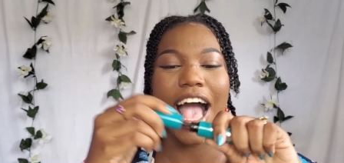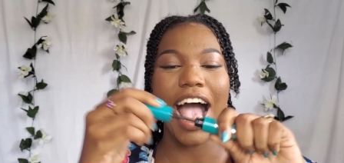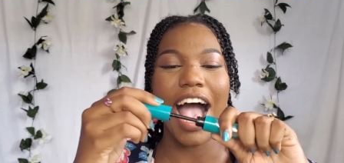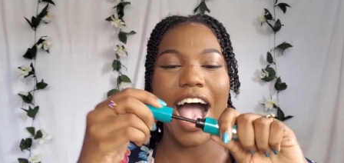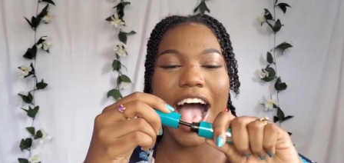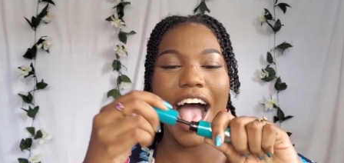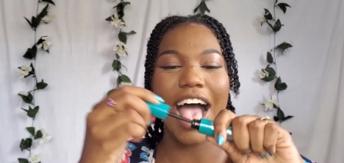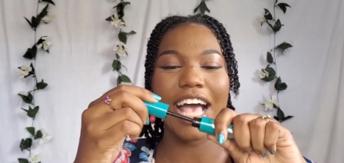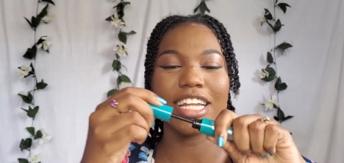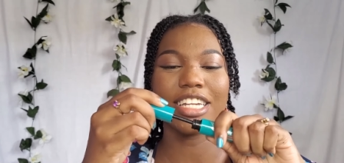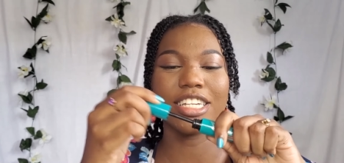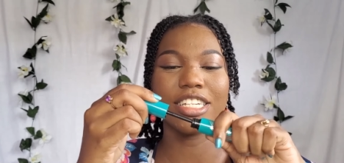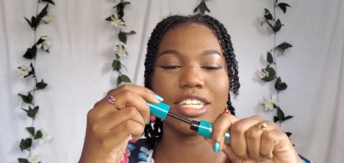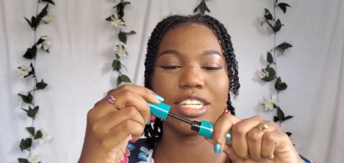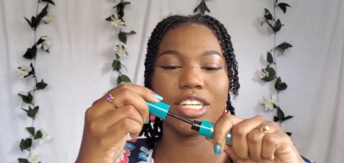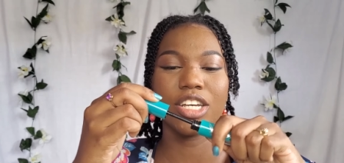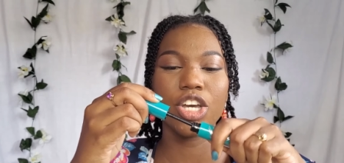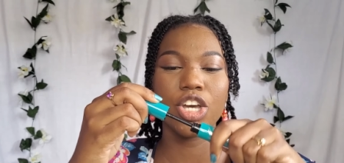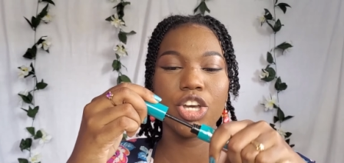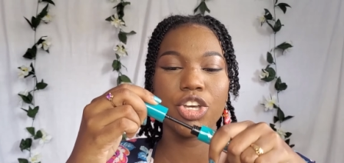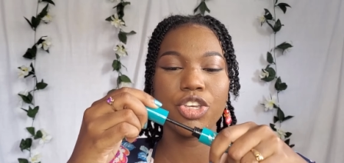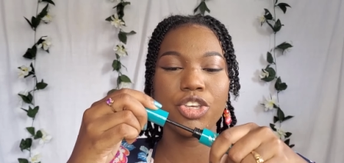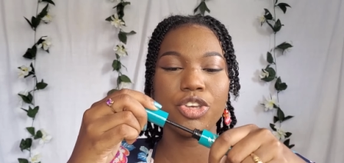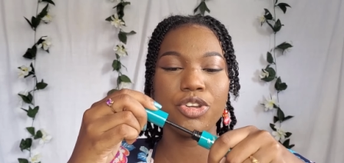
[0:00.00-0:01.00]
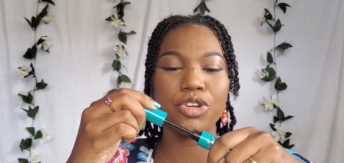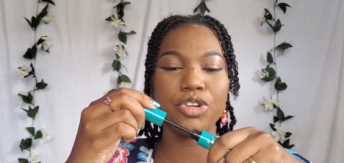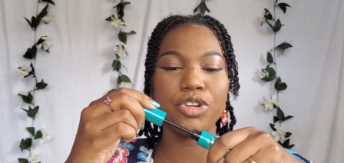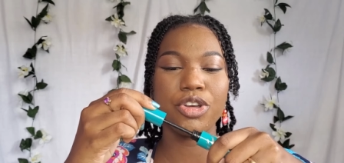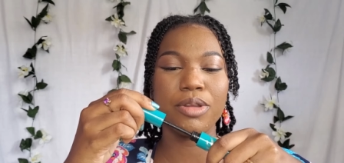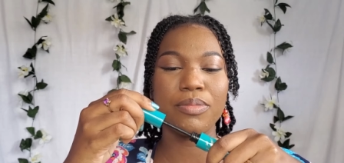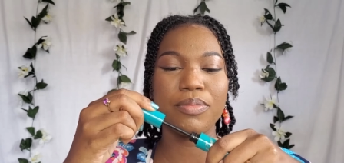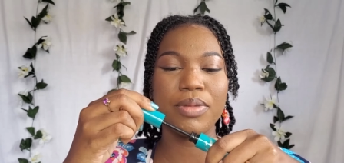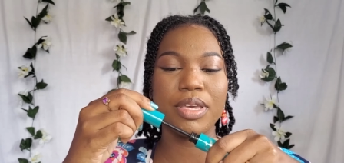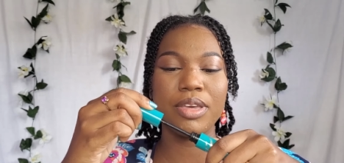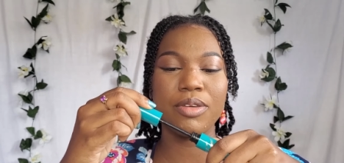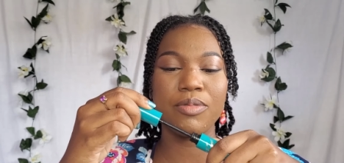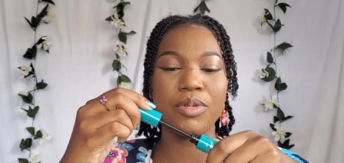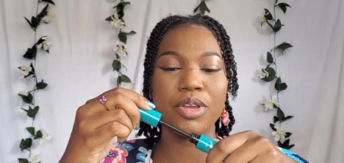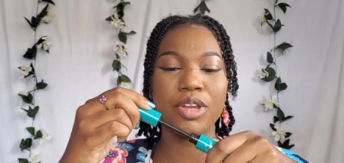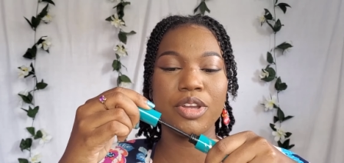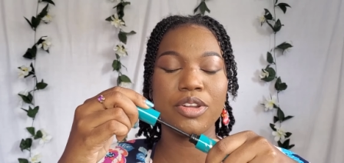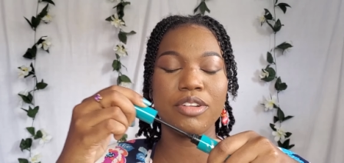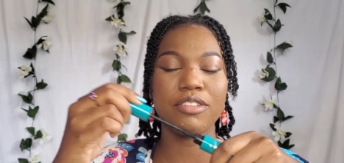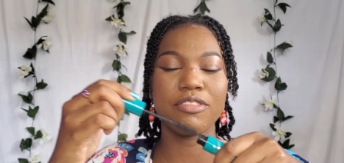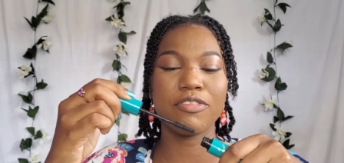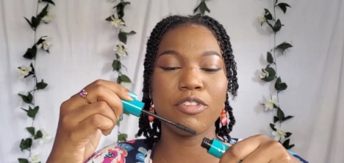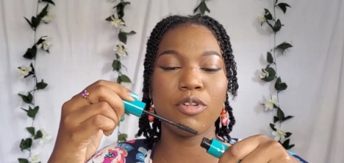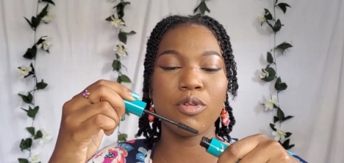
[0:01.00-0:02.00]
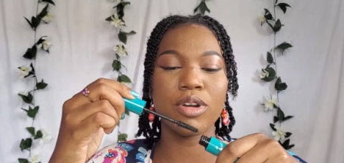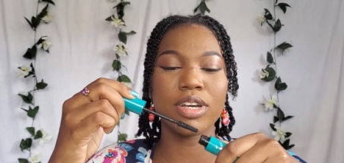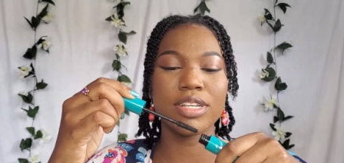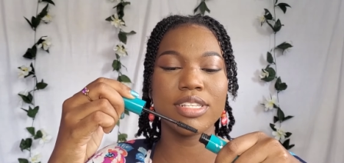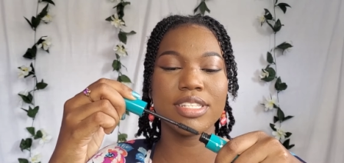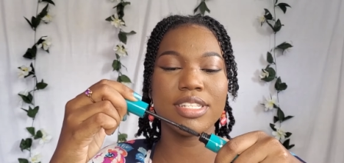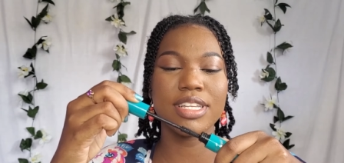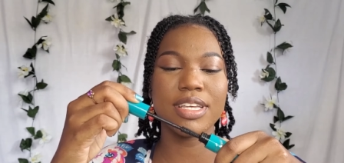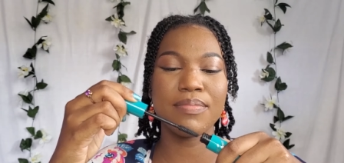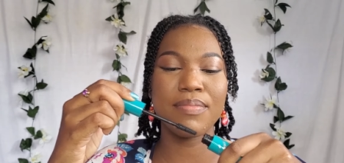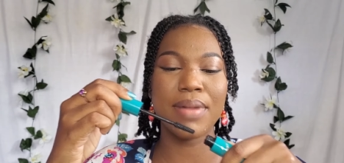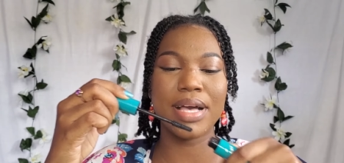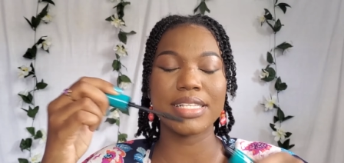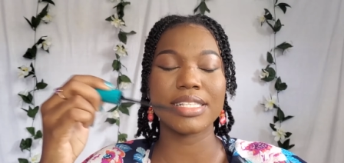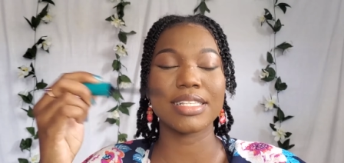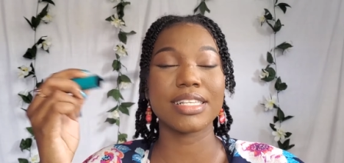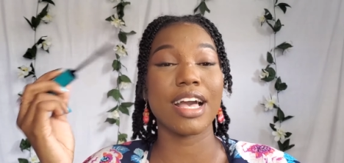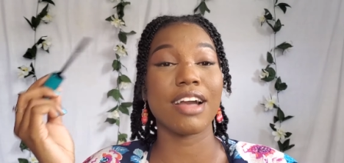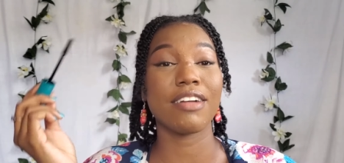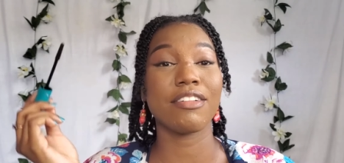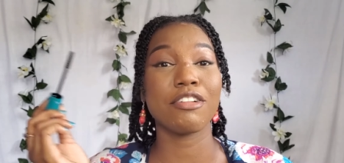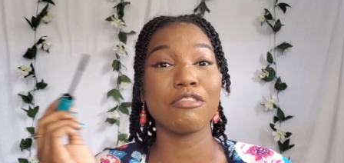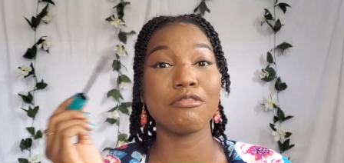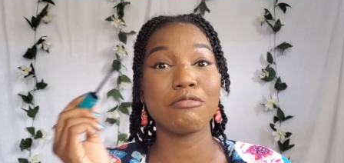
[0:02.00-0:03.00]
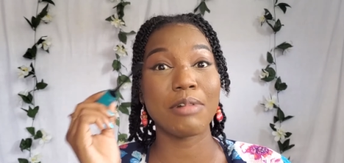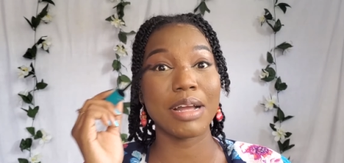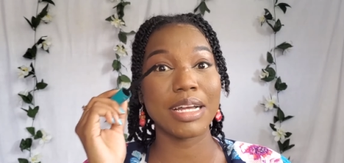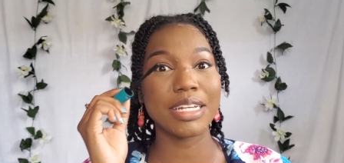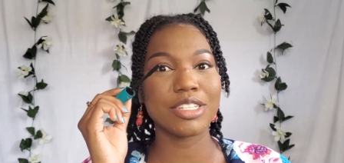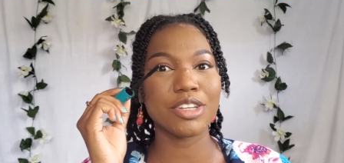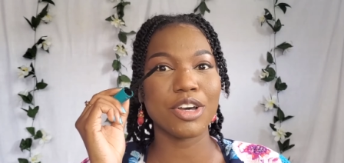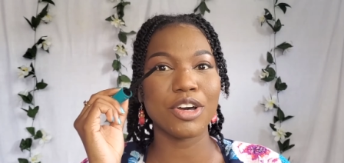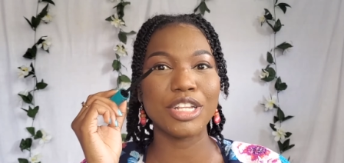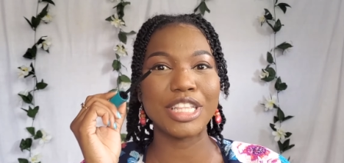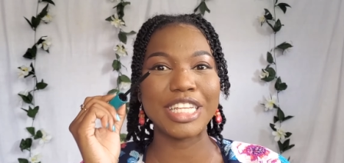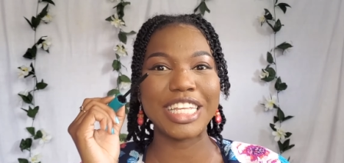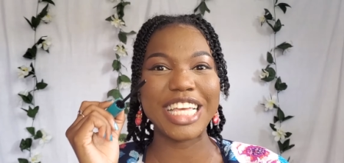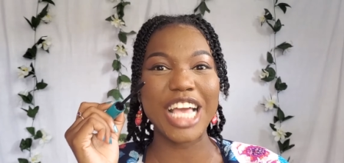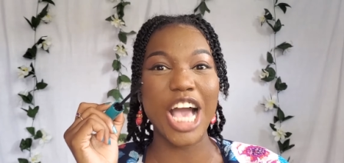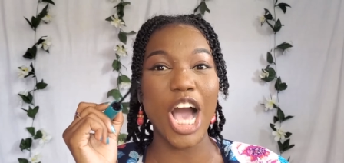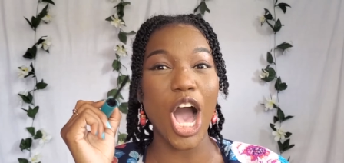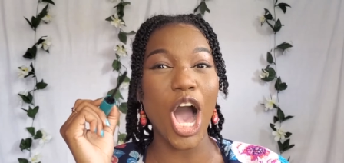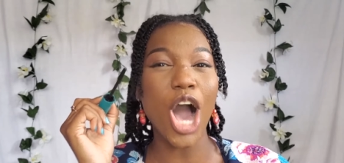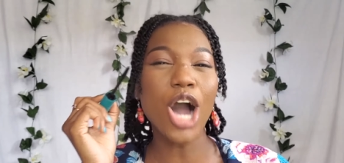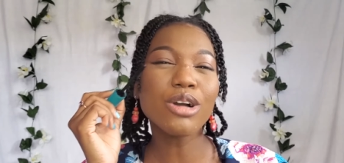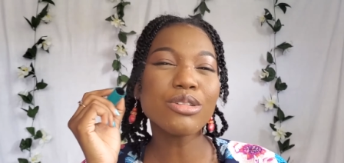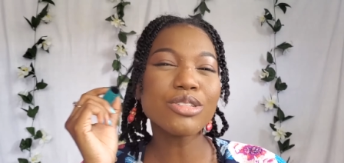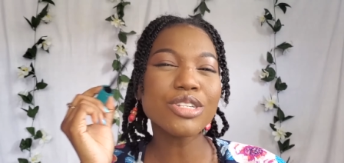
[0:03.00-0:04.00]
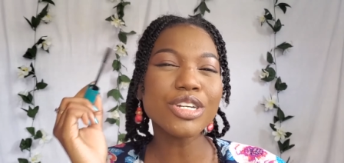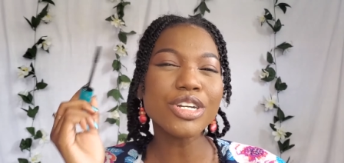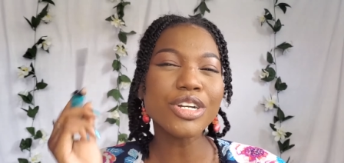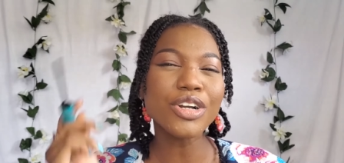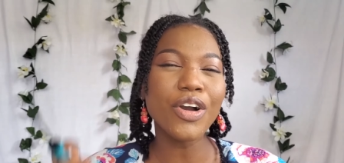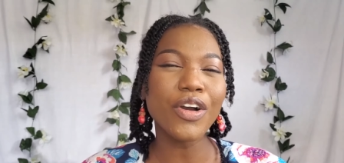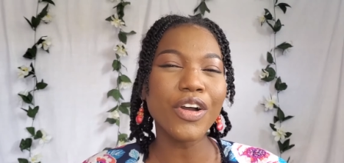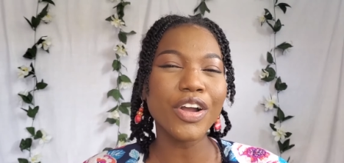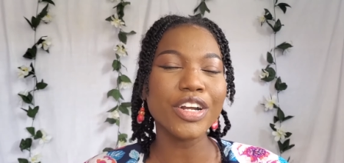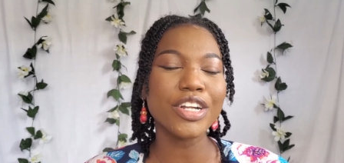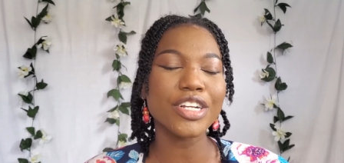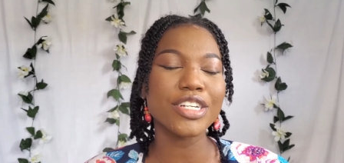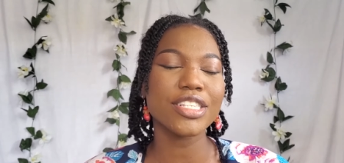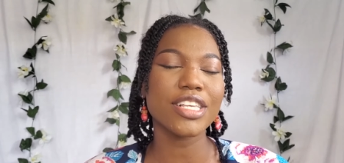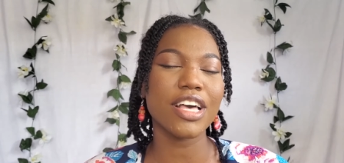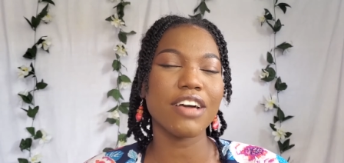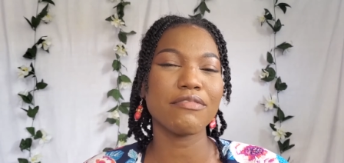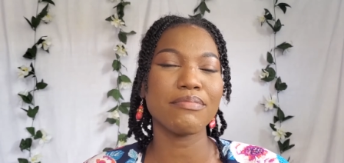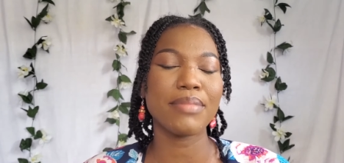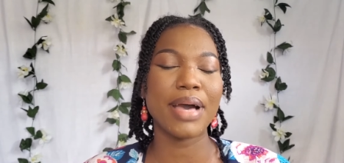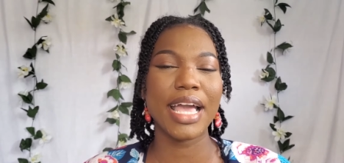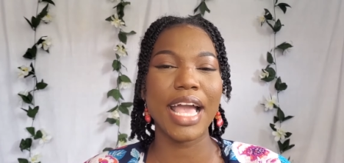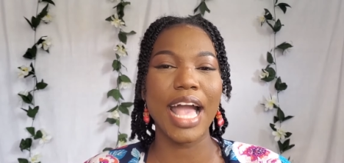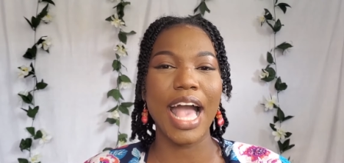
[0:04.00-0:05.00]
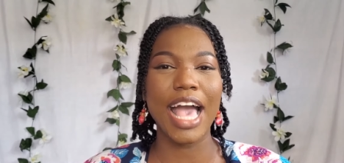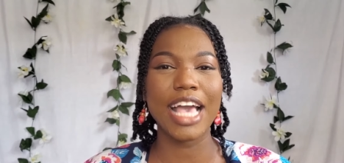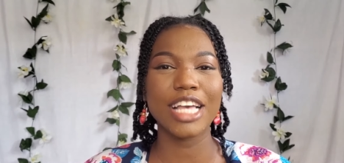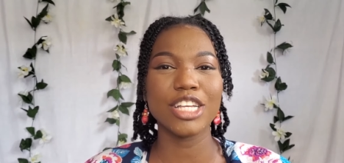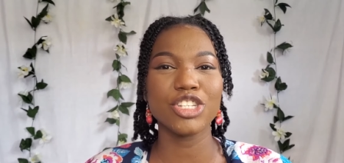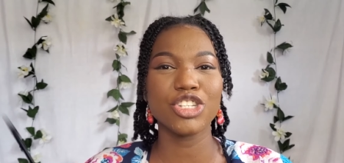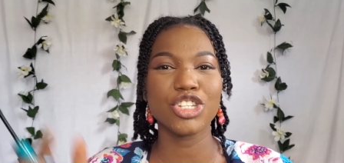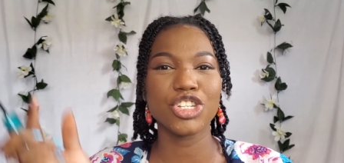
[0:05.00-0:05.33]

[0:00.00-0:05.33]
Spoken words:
and we're gonna focus the mascara right on the outer corners of my eyes,